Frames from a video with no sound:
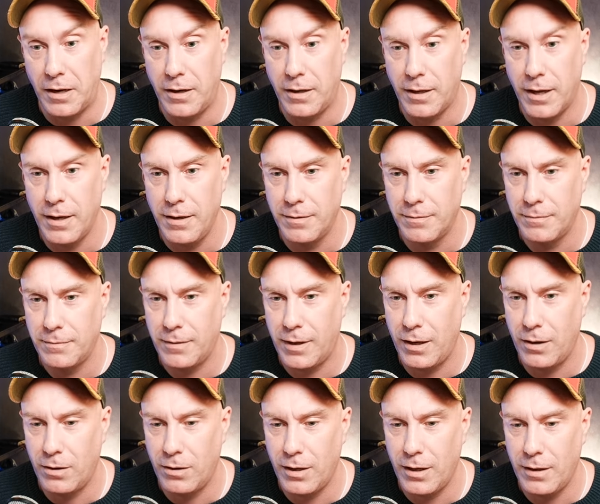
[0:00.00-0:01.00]
it again. I
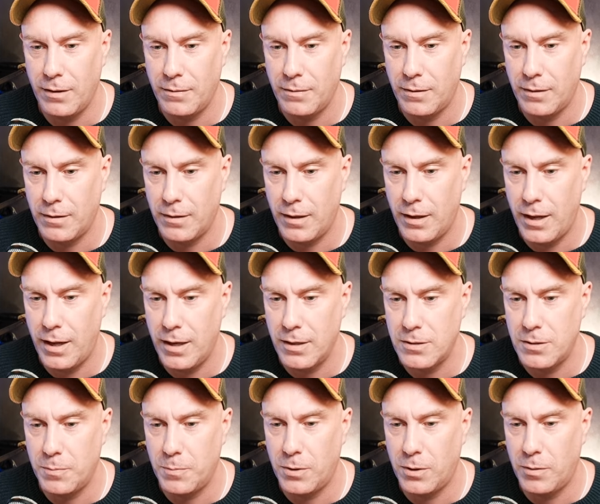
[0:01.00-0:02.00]
heard it.
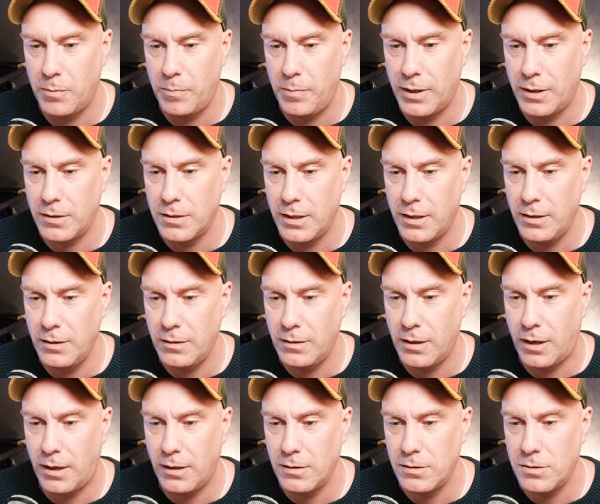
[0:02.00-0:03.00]
Ansible built-in
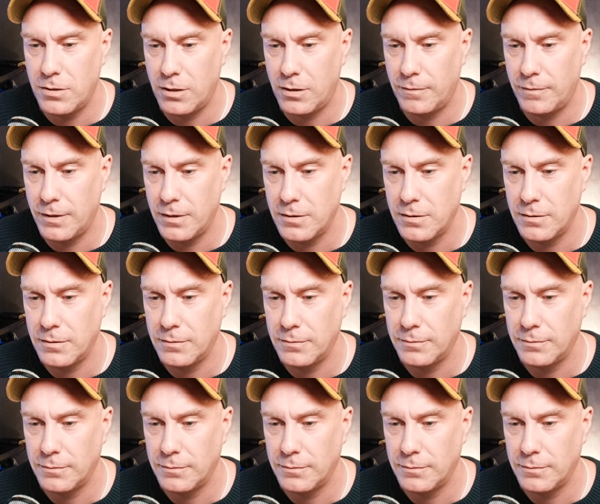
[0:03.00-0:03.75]
.service.